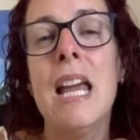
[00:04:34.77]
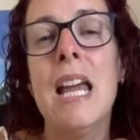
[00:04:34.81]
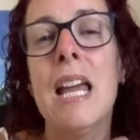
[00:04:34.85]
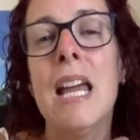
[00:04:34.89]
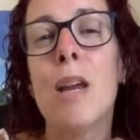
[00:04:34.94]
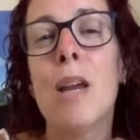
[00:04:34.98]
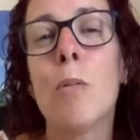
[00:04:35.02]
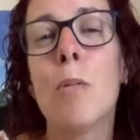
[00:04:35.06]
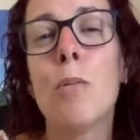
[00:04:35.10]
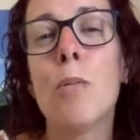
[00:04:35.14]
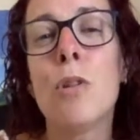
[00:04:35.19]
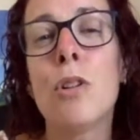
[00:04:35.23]

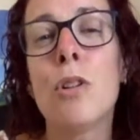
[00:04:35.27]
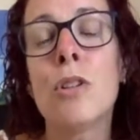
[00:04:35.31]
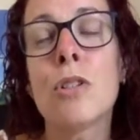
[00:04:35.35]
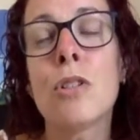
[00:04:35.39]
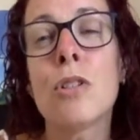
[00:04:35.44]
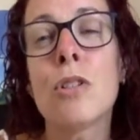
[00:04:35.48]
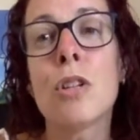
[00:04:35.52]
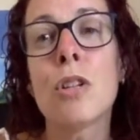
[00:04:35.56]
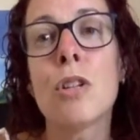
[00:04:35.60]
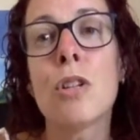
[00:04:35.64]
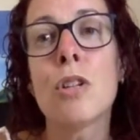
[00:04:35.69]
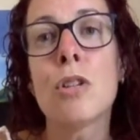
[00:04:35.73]
It
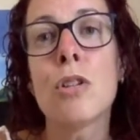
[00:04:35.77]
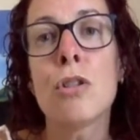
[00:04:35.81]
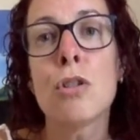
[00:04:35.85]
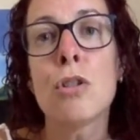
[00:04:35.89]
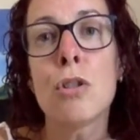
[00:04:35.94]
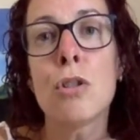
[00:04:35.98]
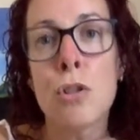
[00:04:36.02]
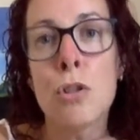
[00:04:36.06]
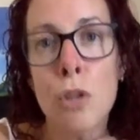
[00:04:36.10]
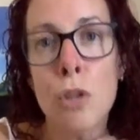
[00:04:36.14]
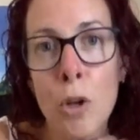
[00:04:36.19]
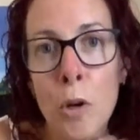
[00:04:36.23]
was
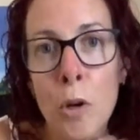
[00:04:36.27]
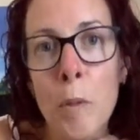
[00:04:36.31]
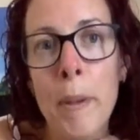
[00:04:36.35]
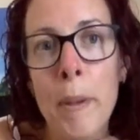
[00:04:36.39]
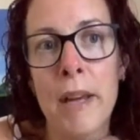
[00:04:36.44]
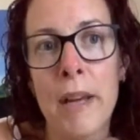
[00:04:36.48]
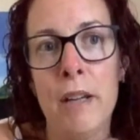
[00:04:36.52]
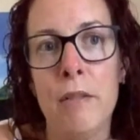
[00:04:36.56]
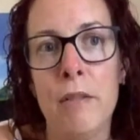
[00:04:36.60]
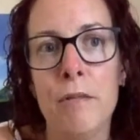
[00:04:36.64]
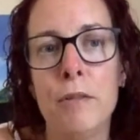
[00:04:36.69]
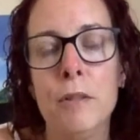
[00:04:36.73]
so
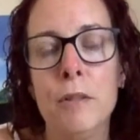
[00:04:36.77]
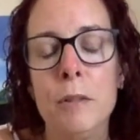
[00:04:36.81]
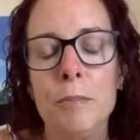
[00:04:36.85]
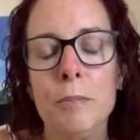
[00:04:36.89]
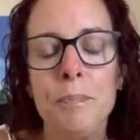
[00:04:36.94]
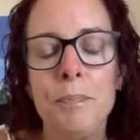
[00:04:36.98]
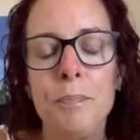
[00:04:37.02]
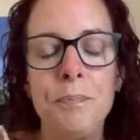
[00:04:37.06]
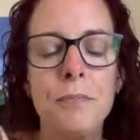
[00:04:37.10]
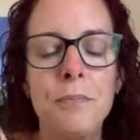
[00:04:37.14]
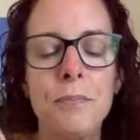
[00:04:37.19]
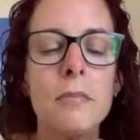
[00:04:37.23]
painful.
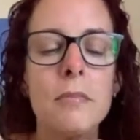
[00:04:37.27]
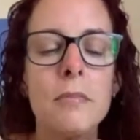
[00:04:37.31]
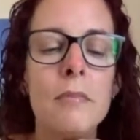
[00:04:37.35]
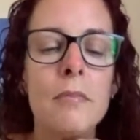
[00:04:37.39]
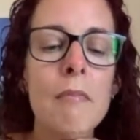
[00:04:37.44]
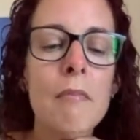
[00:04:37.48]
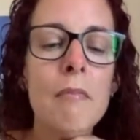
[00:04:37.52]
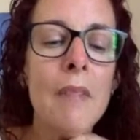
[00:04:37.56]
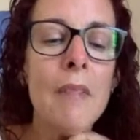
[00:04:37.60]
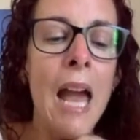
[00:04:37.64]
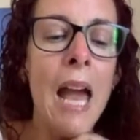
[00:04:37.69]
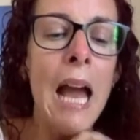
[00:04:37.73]

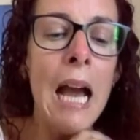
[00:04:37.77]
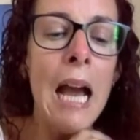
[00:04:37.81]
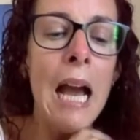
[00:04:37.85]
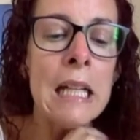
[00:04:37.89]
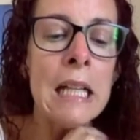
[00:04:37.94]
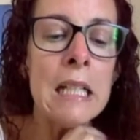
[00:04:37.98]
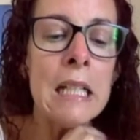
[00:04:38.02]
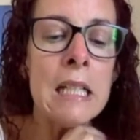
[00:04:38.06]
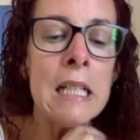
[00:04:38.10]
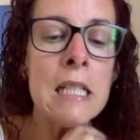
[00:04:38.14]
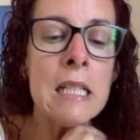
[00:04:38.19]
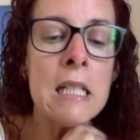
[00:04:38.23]

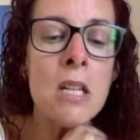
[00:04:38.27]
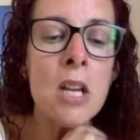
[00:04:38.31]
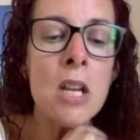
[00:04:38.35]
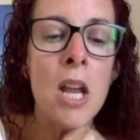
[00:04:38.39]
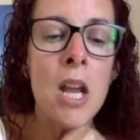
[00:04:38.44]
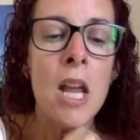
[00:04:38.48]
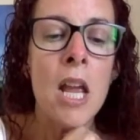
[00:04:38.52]
And